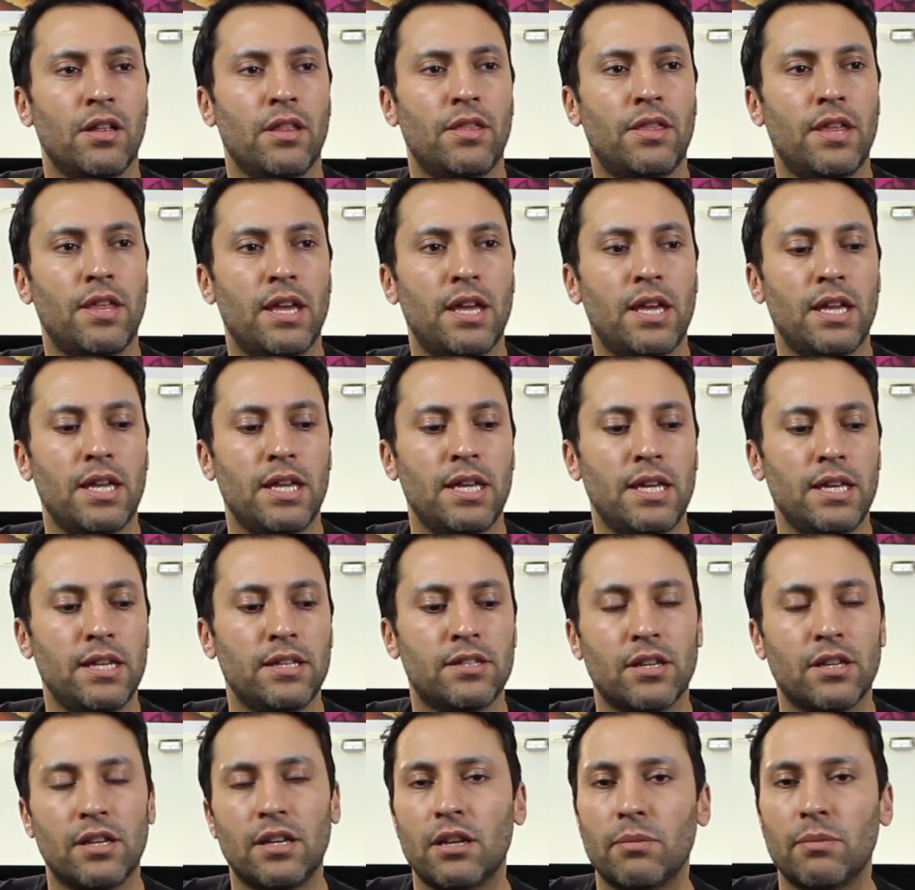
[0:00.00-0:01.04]
there
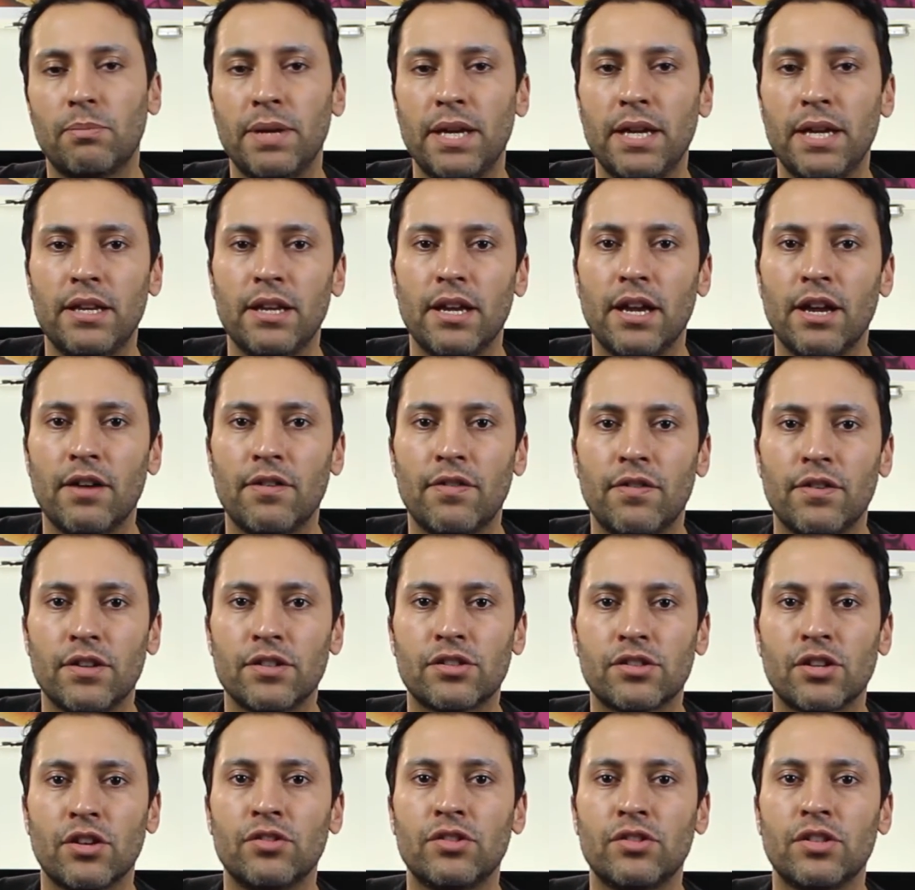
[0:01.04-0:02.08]
is a little PDF
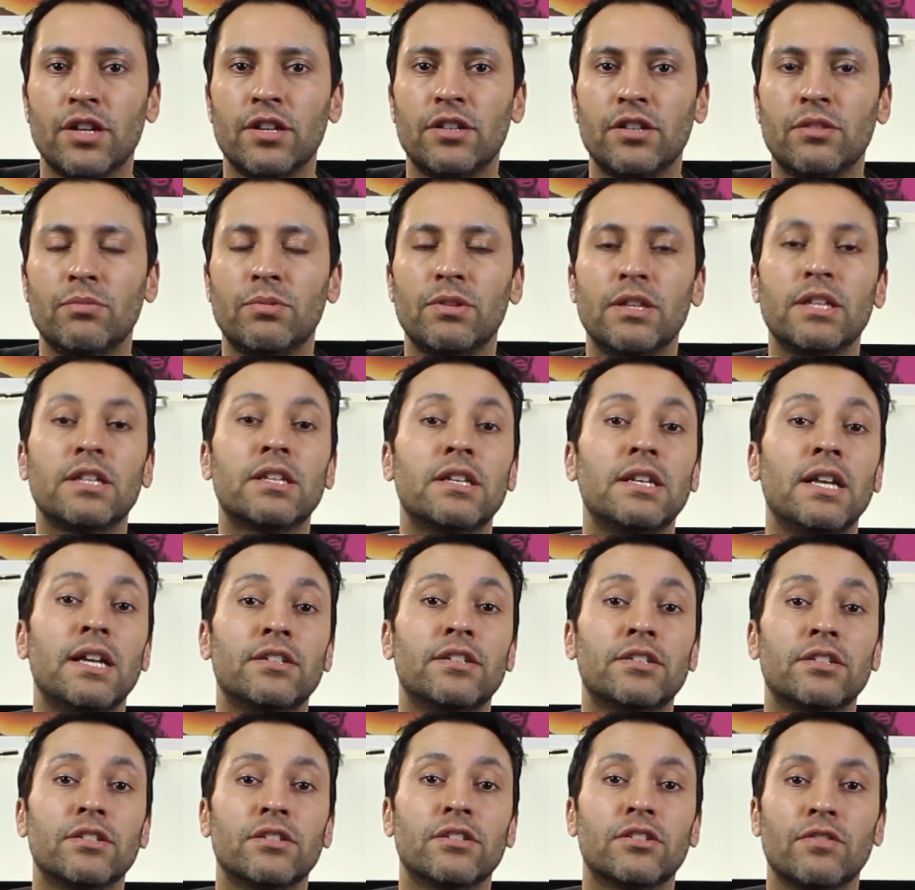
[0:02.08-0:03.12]
associated with this
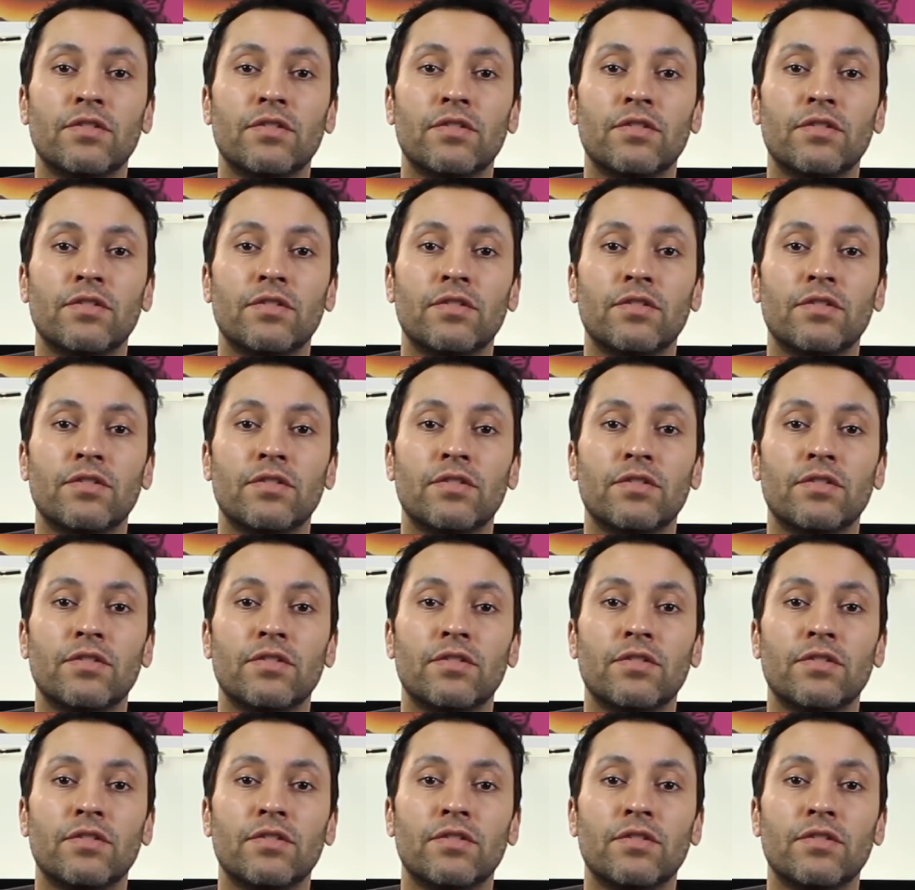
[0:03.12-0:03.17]
lesson.